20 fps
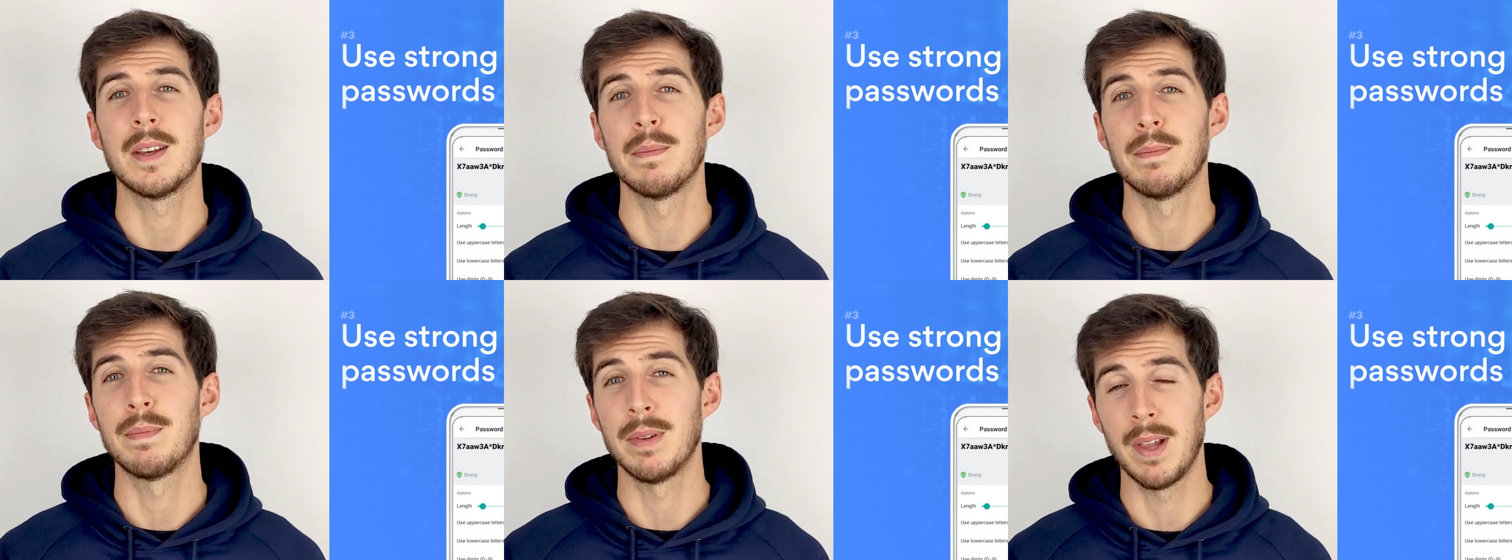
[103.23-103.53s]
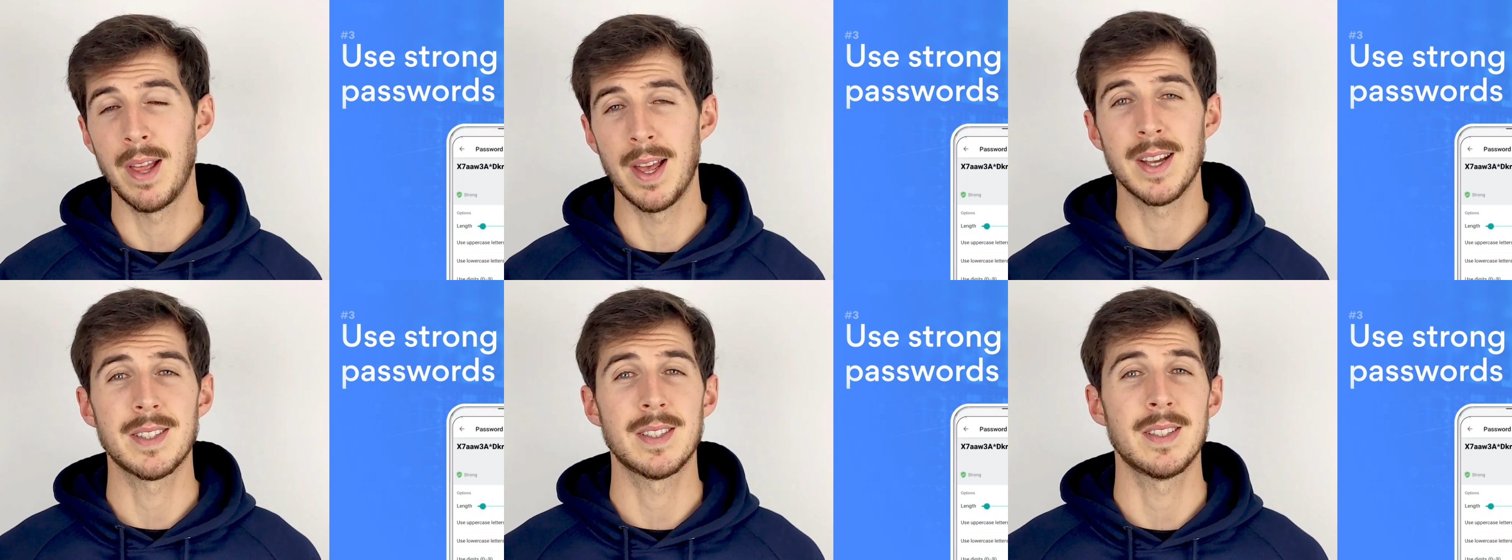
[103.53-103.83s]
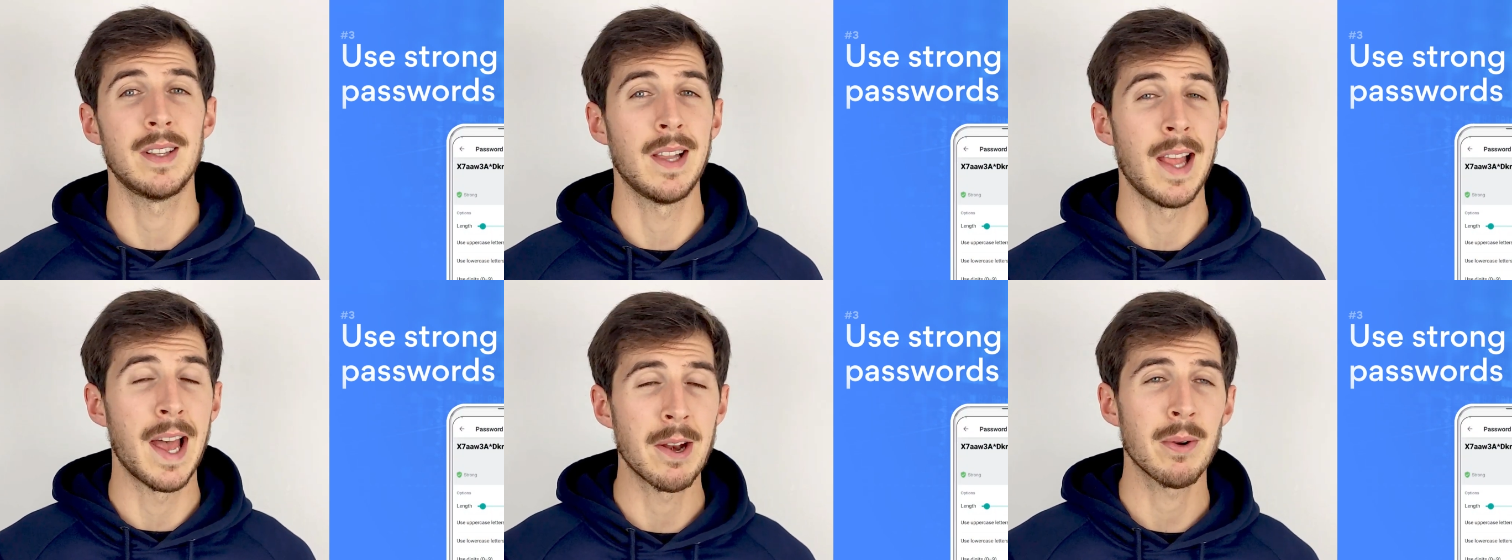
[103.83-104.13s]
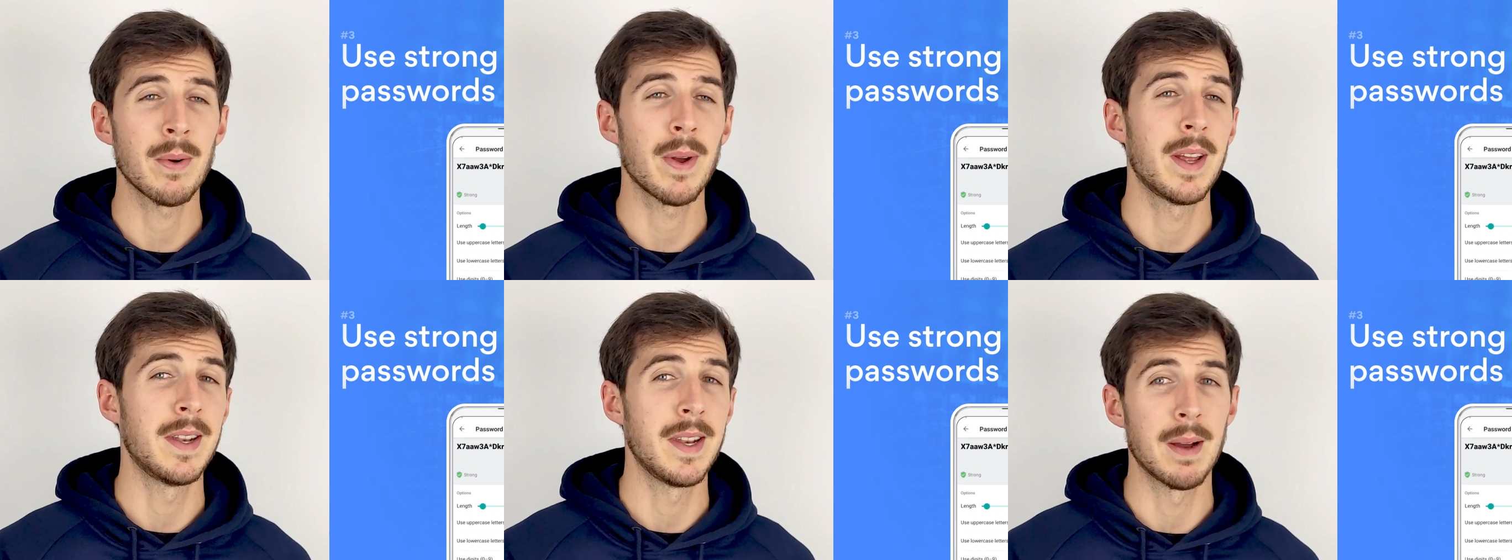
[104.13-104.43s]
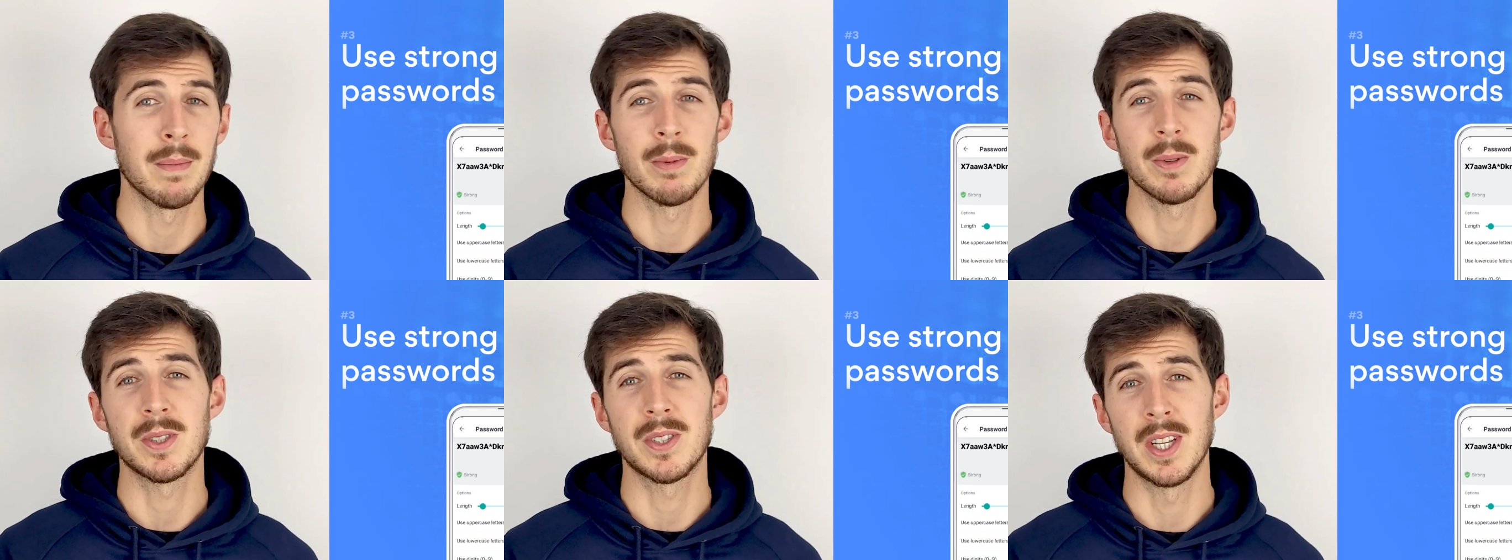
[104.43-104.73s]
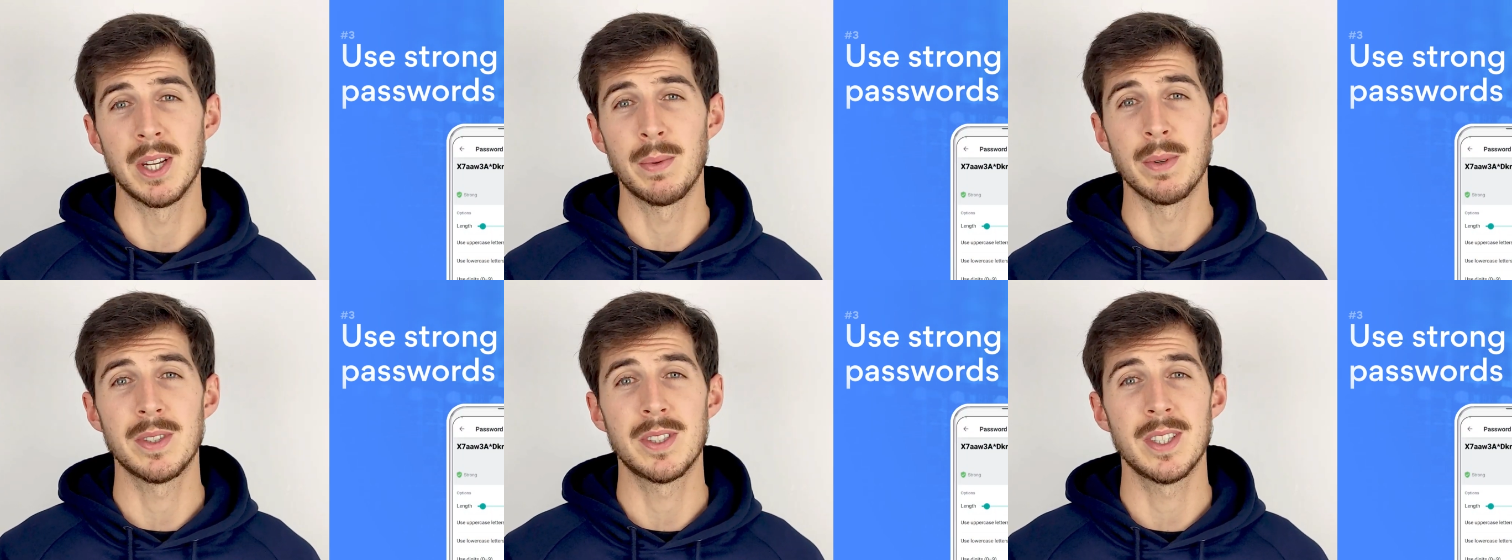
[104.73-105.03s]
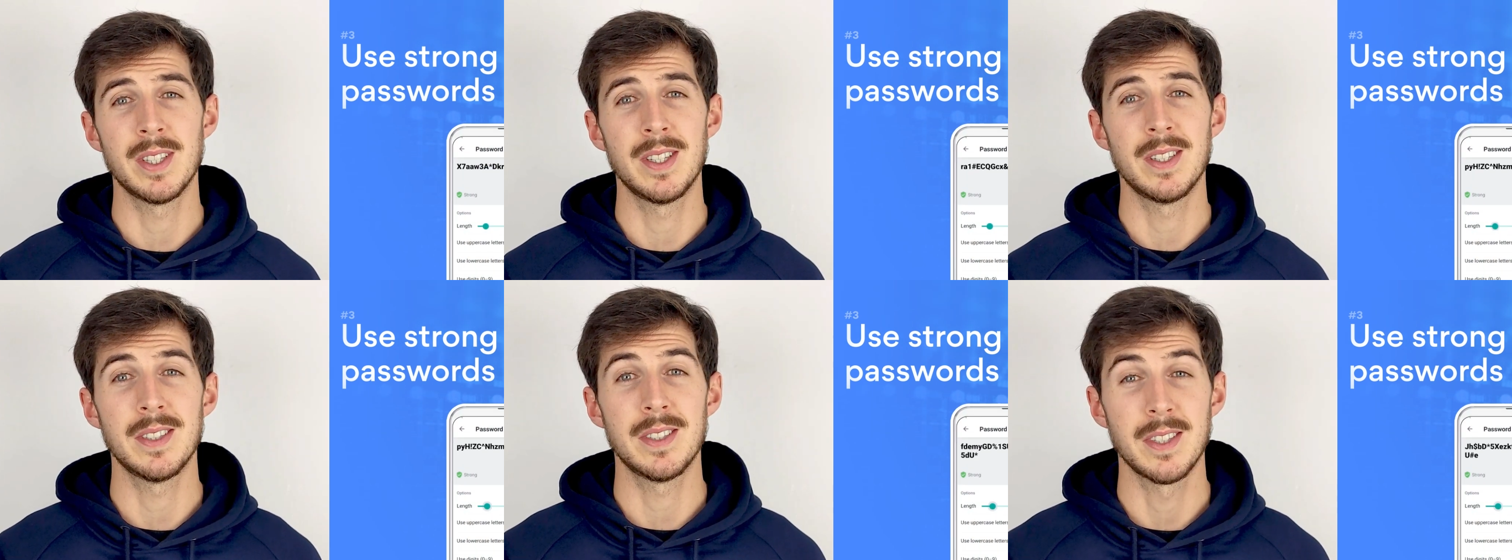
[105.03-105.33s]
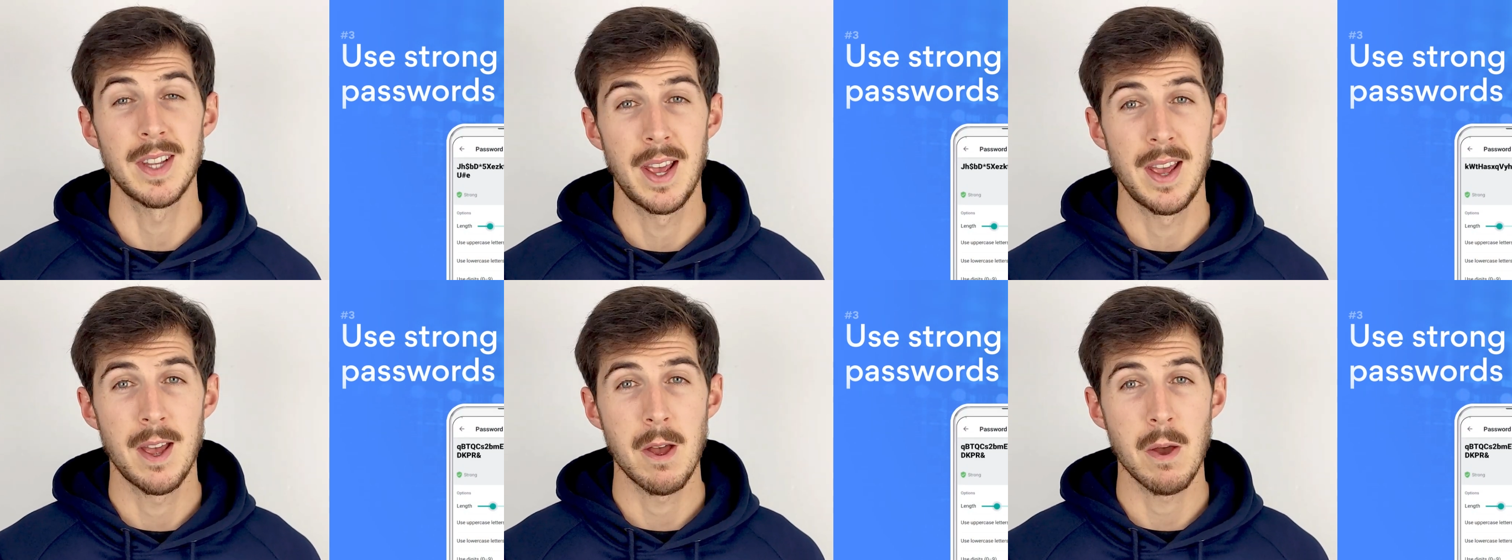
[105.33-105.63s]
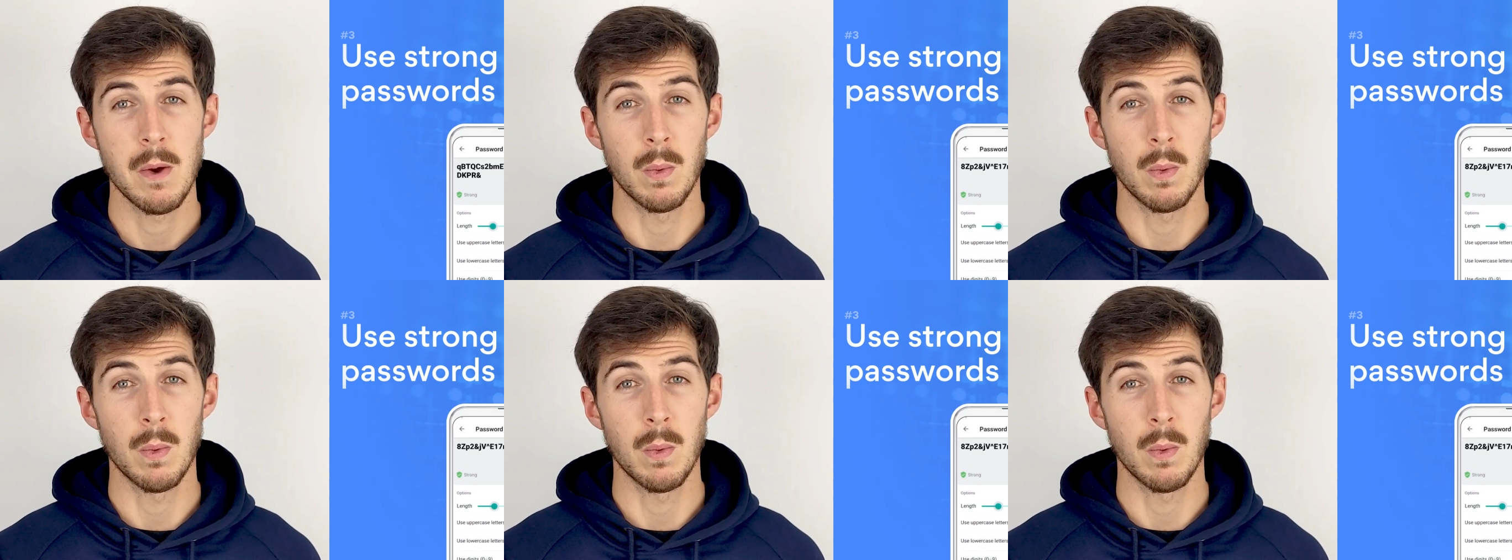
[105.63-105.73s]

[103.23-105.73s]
complex letter and number sequences,